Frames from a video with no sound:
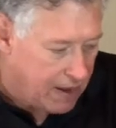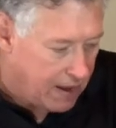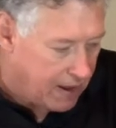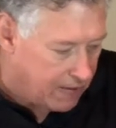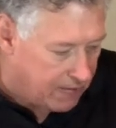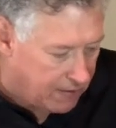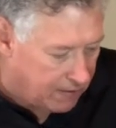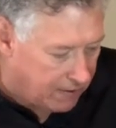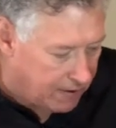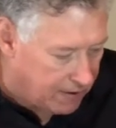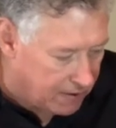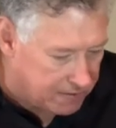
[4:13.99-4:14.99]
and there it
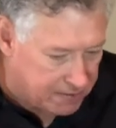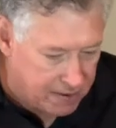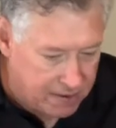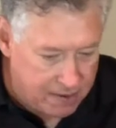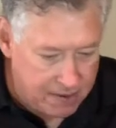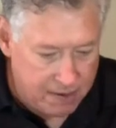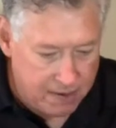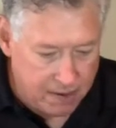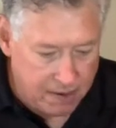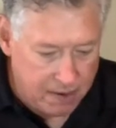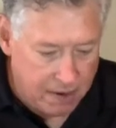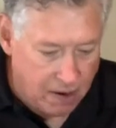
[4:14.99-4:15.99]
is,
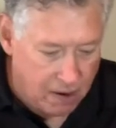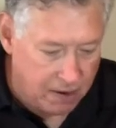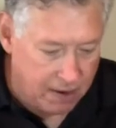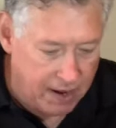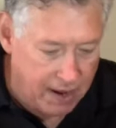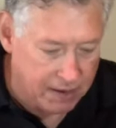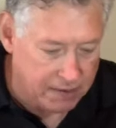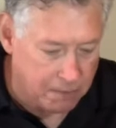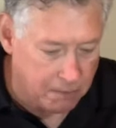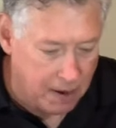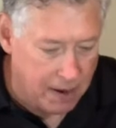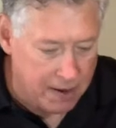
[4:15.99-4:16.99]
our decanted
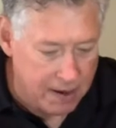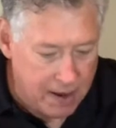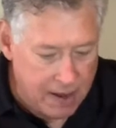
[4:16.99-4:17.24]
wine.